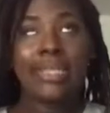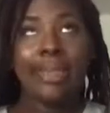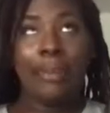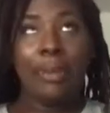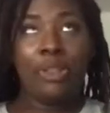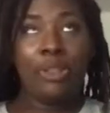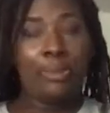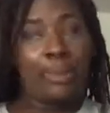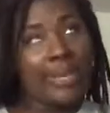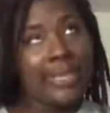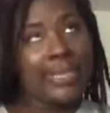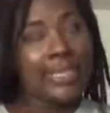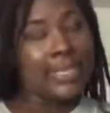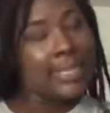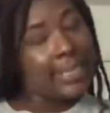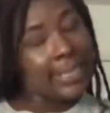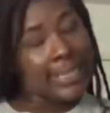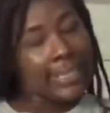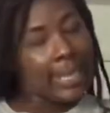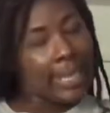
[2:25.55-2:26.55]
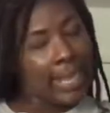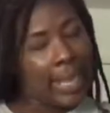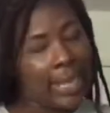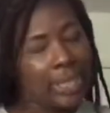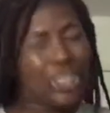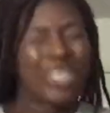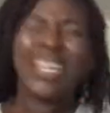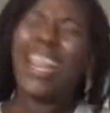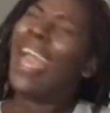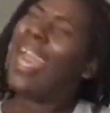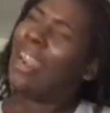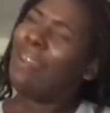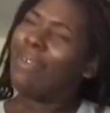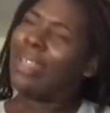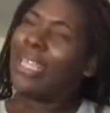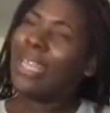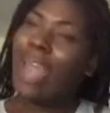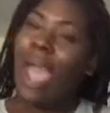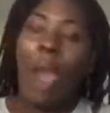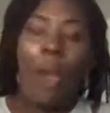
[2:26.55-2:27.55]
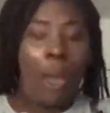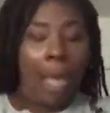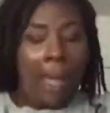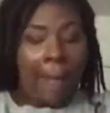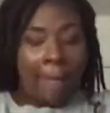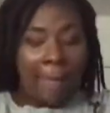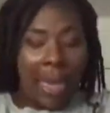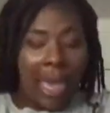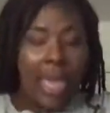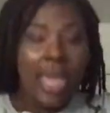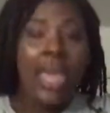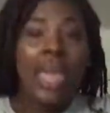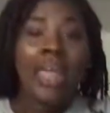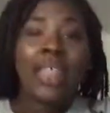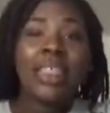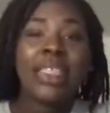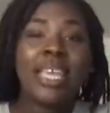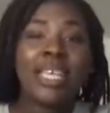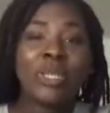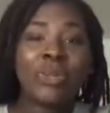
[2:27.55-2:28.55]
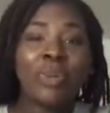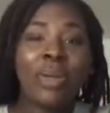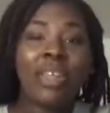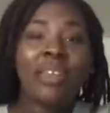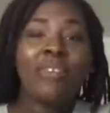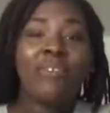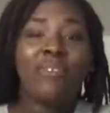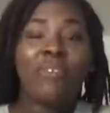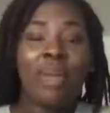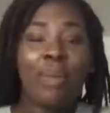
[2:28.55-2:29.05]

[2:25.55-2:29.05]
Some other pieces in this collection, I don't really know, but this one